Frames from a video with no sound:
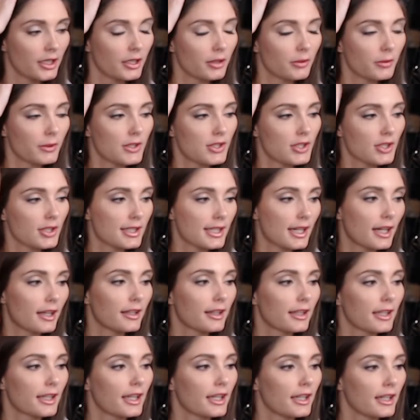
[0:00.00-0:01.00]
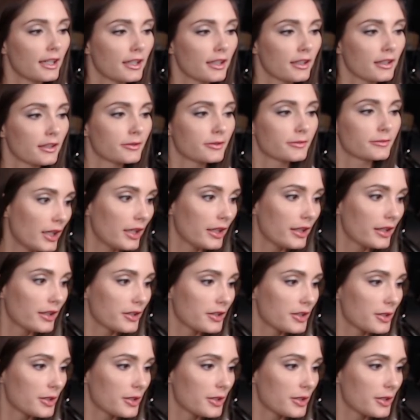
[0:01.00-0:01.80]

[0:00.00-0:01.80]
We should tell the king. There